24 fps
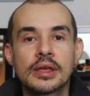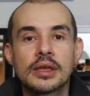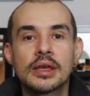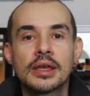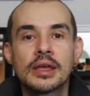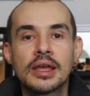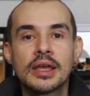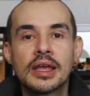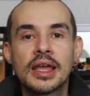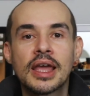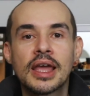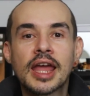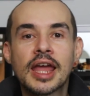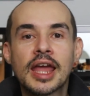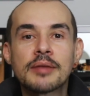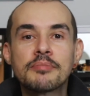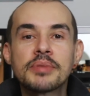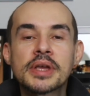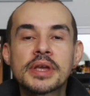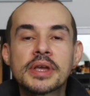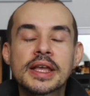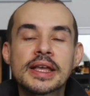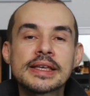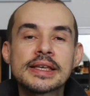And
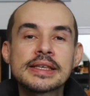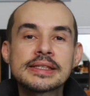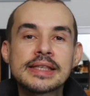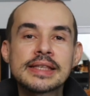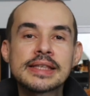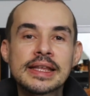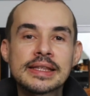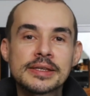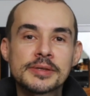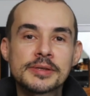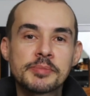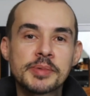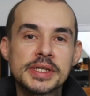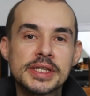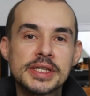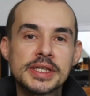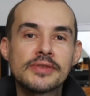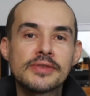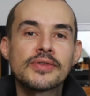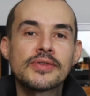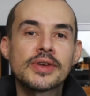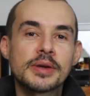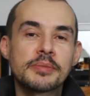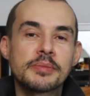because that
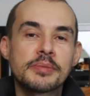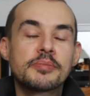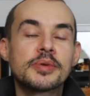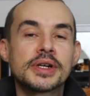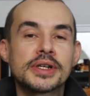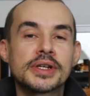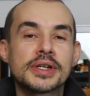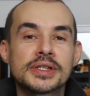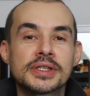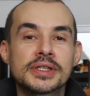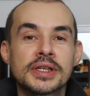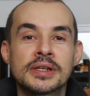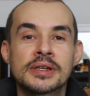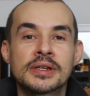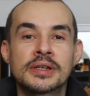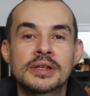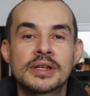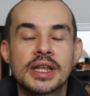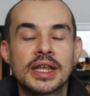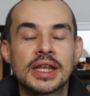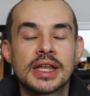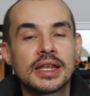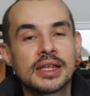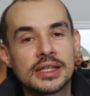specific person,
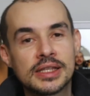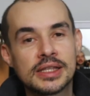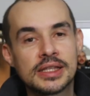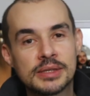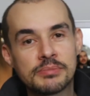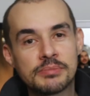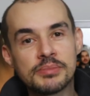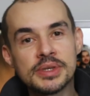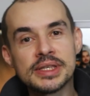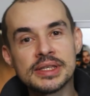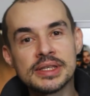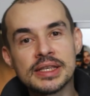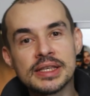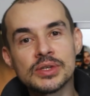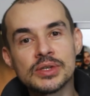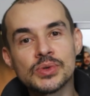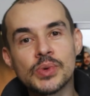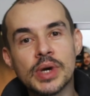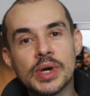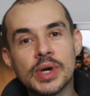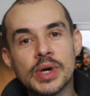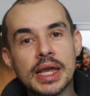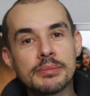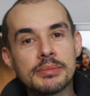and this is what I
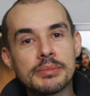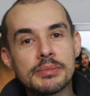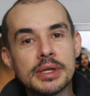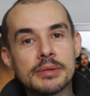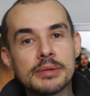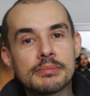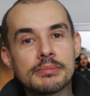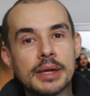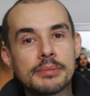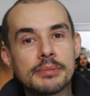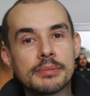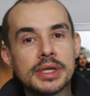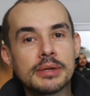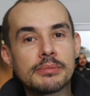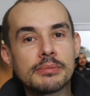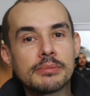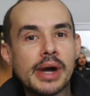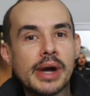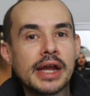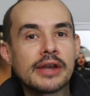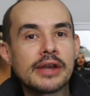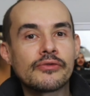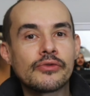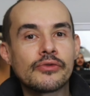mean by being
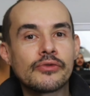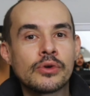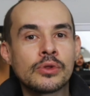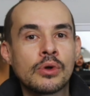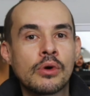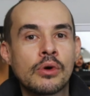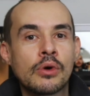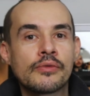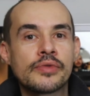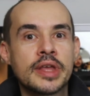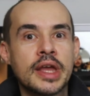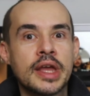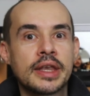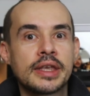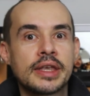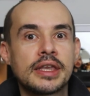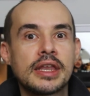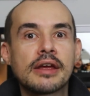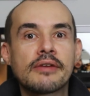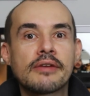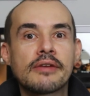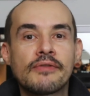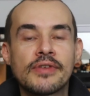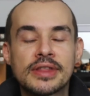mindful of the
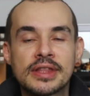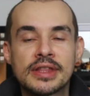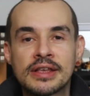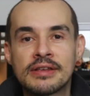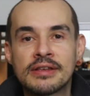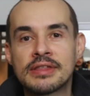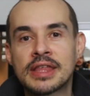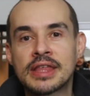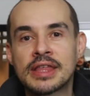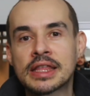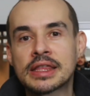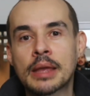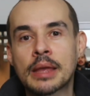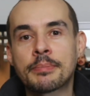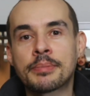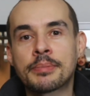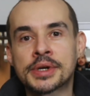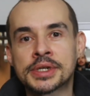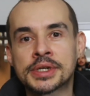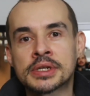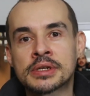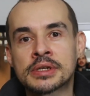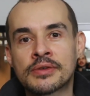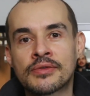activity that person
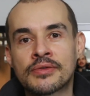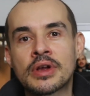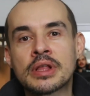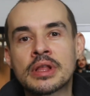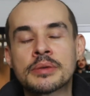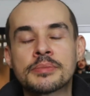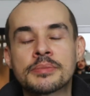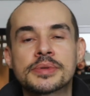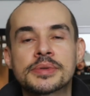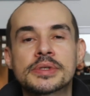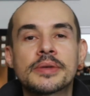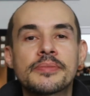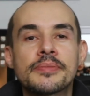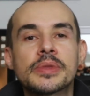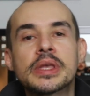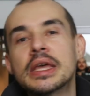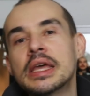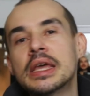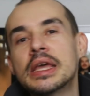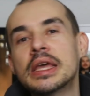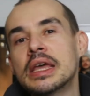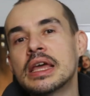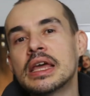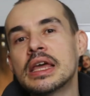develops.
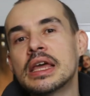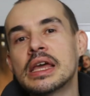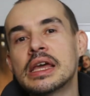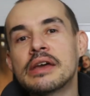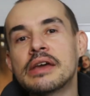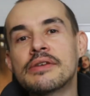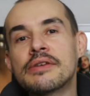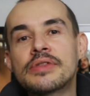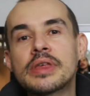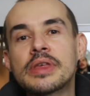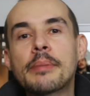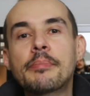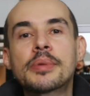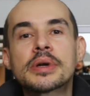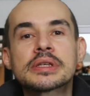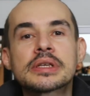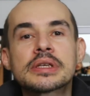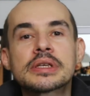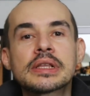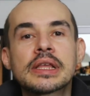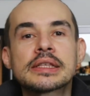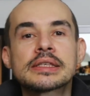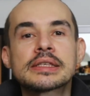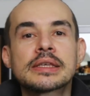If that person, let's
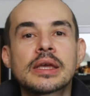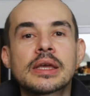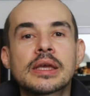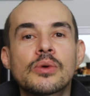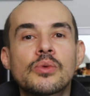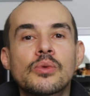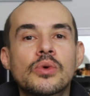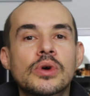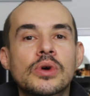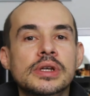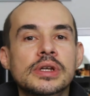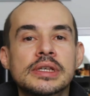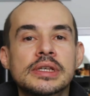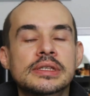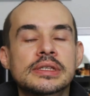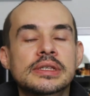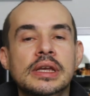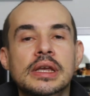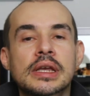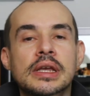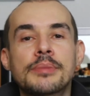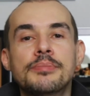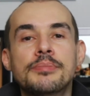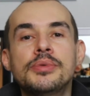say, is a
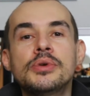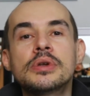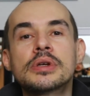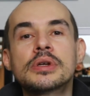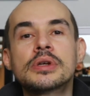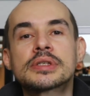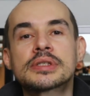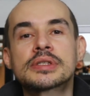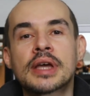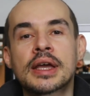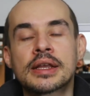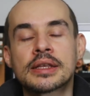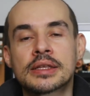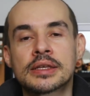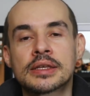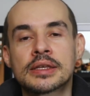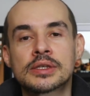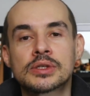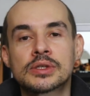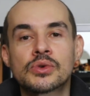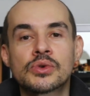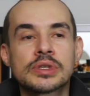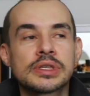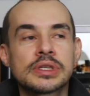computer scientist, or it's
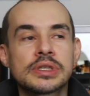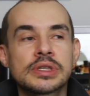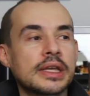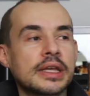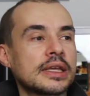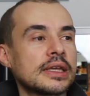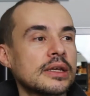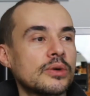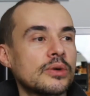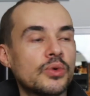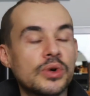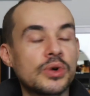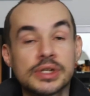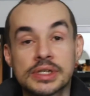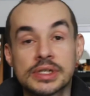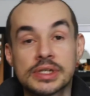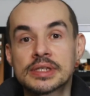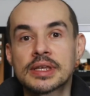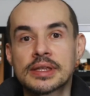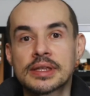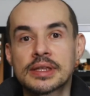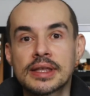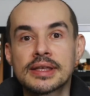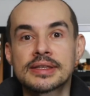like works in
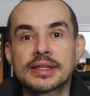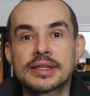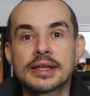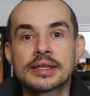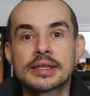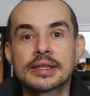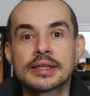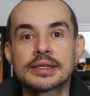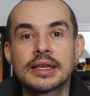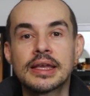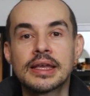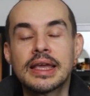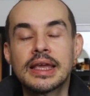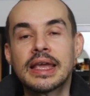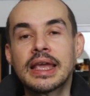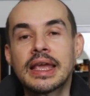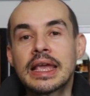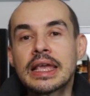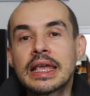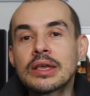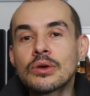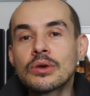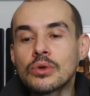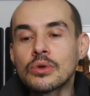statistics,
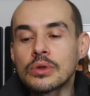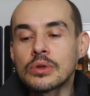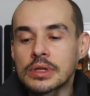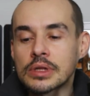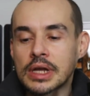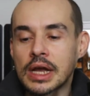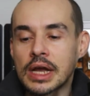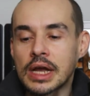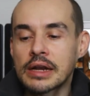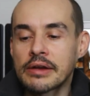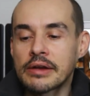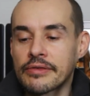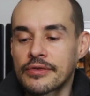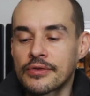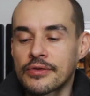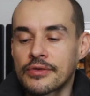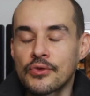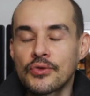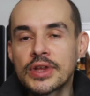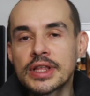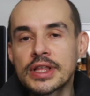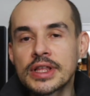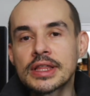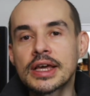you kind of
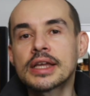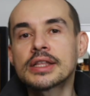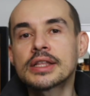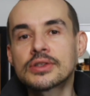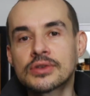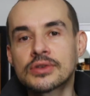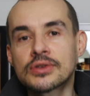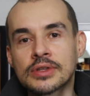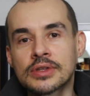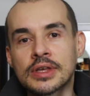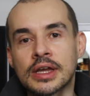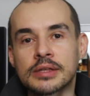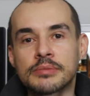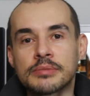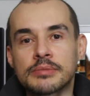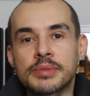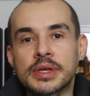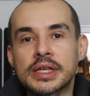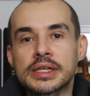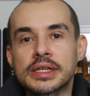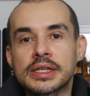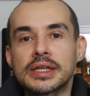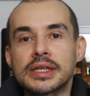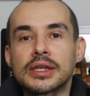relate to that, because they
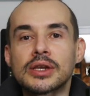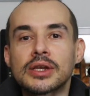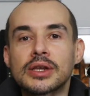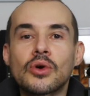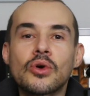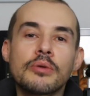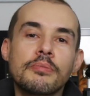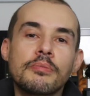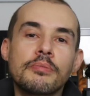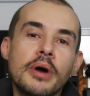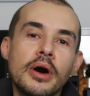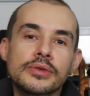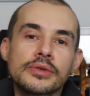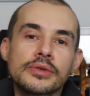know about